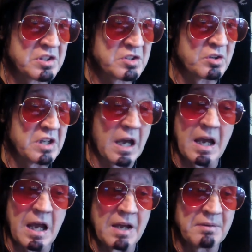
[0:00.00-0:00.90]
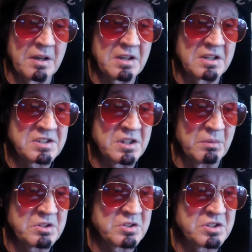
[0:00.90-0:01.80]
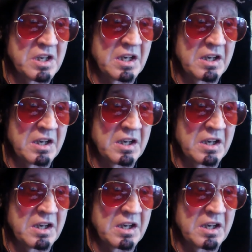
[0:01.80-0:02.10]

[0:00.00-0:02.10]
So yeah, I see what you're saying.